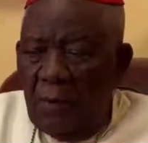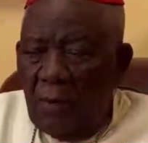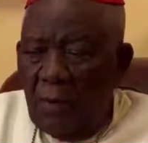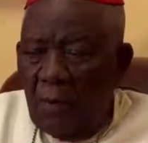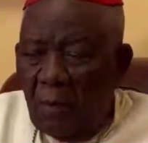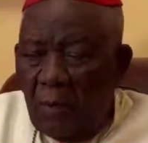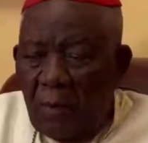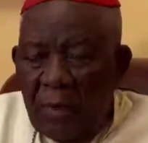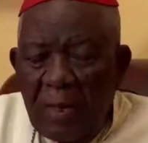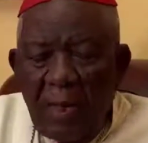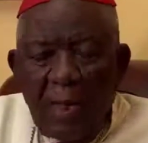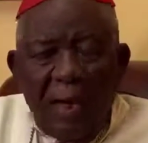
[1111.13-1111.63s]

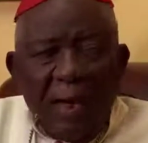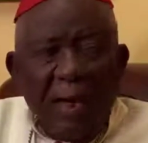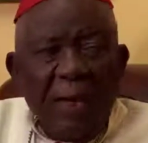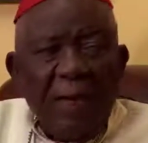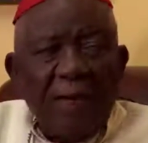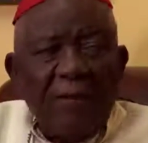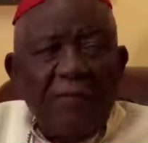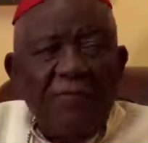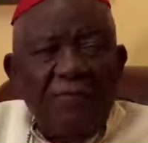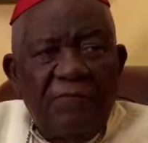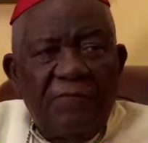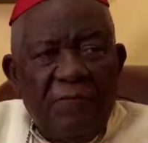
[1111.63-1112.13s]
We are
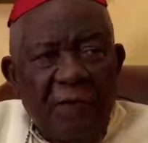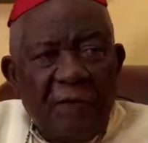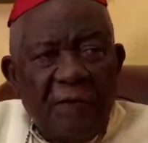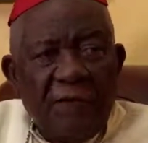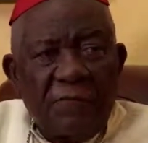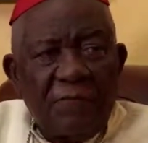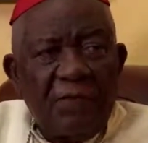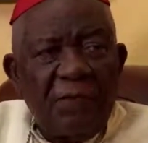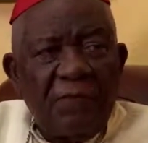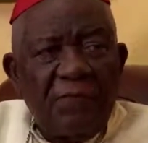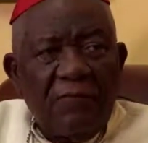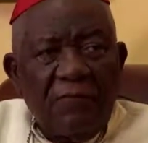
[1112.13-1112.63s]

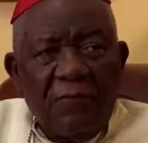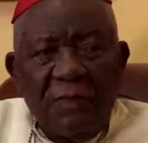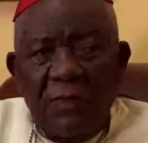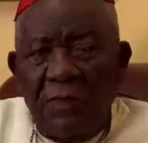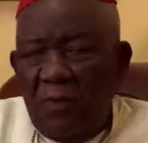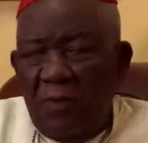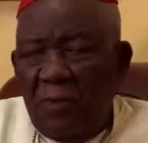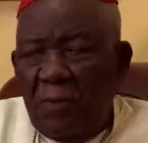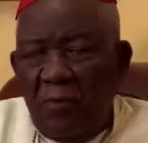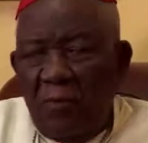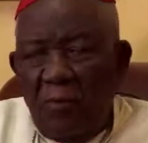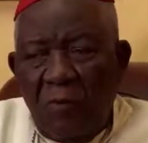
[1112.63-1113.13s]
advancing very
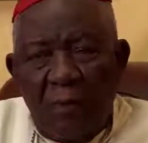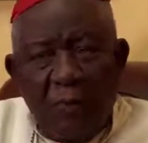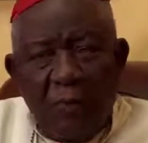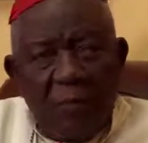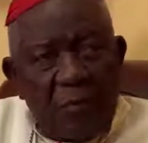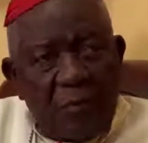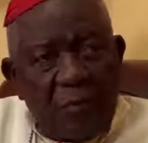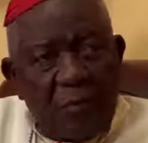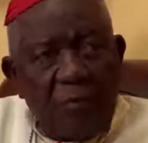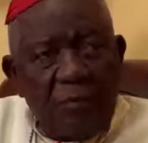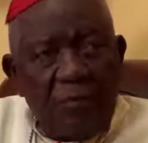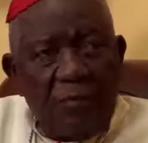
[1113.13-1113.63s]
well. We have
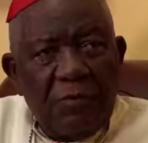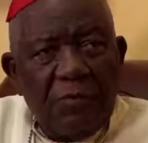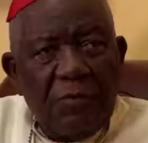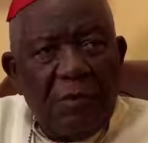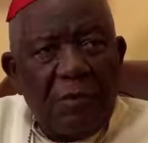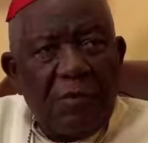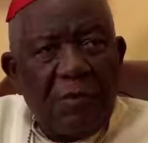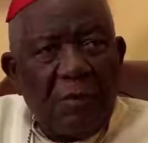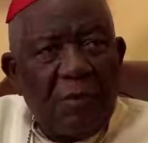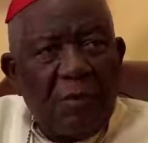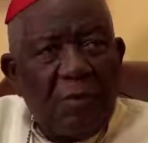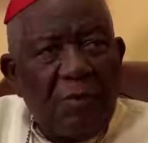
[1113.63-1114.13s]
produced a
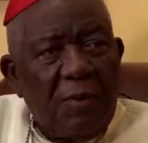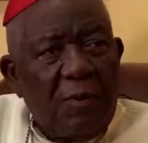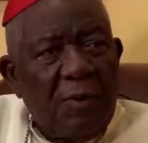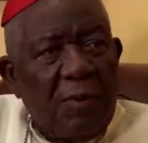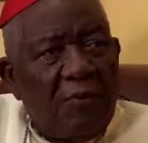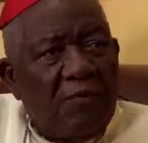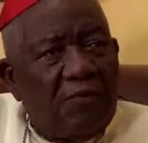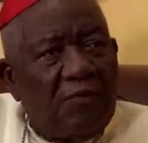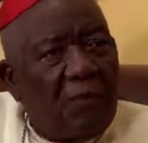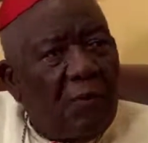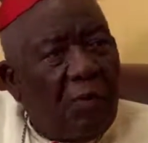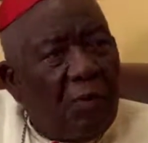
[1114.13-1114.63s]
document
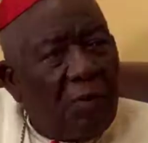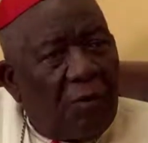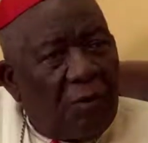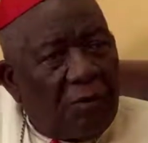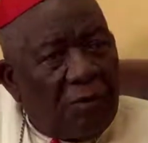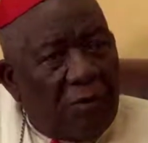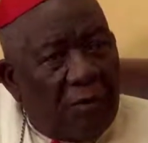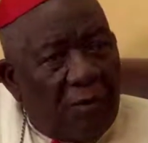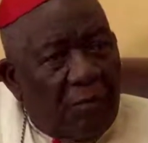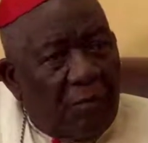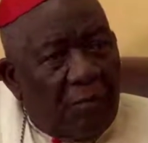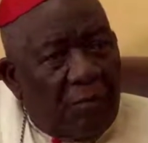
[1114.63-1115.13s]
of
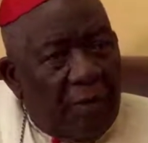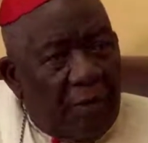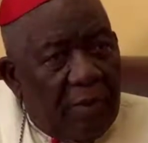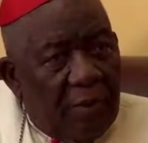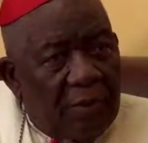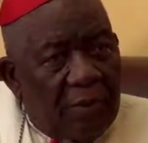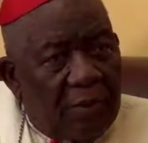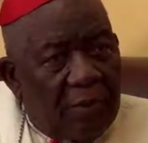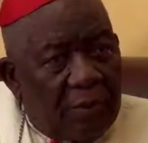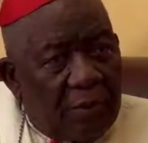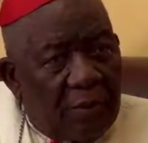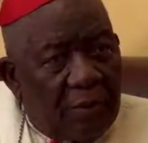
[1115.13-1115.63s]
400
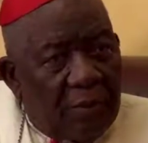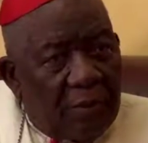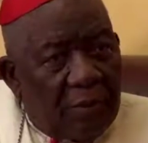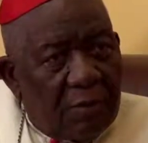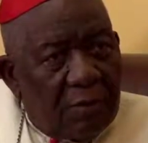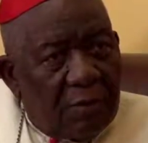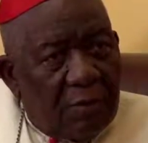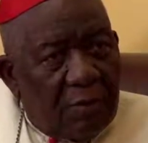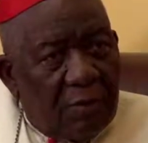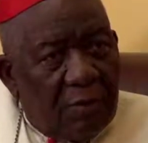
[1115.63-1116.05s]
pages.